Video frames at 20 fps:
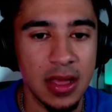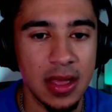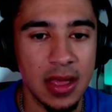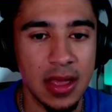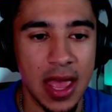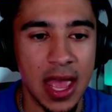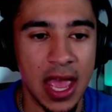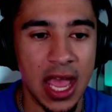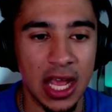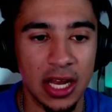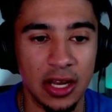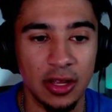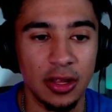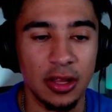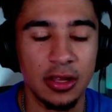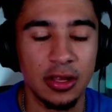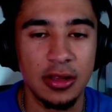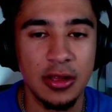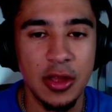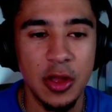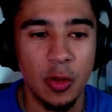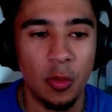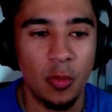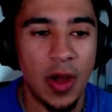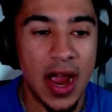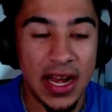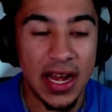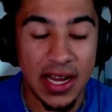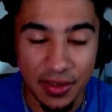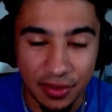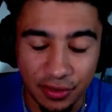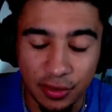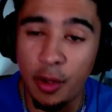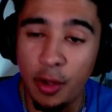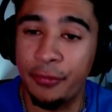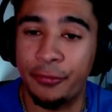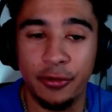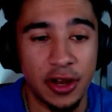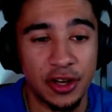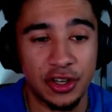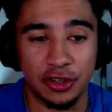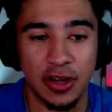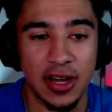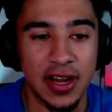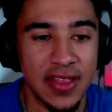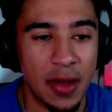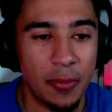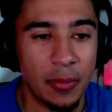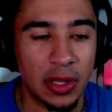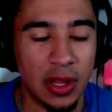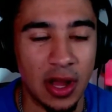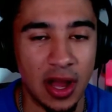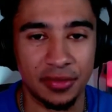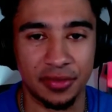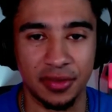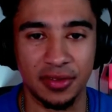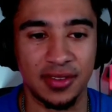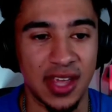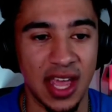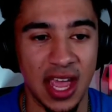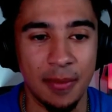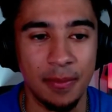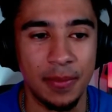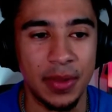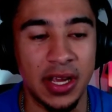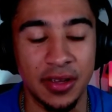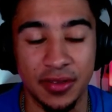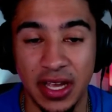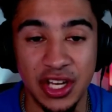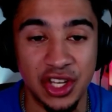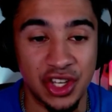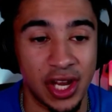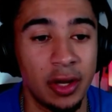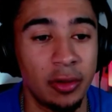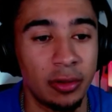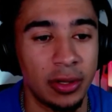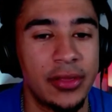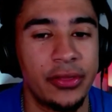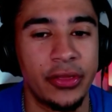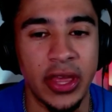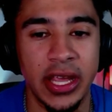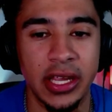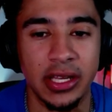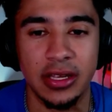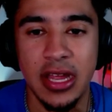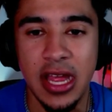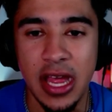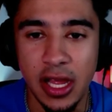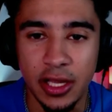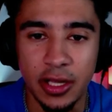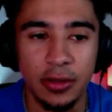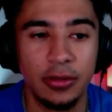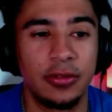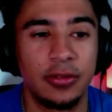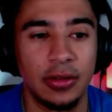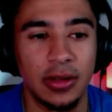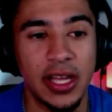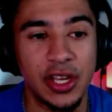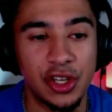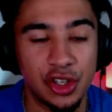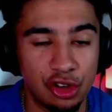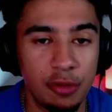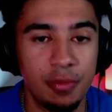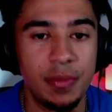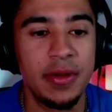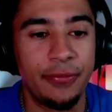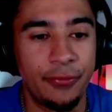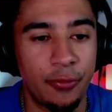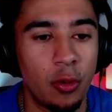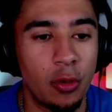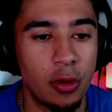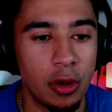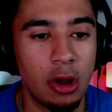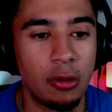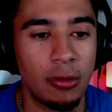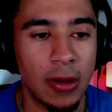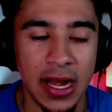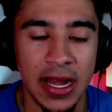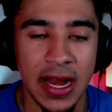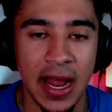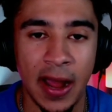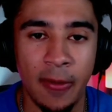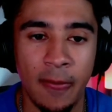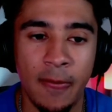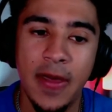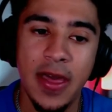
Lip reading: and why it is so frustrating that we lost this game, because I genuinely think UCLA should be 4-0 right now,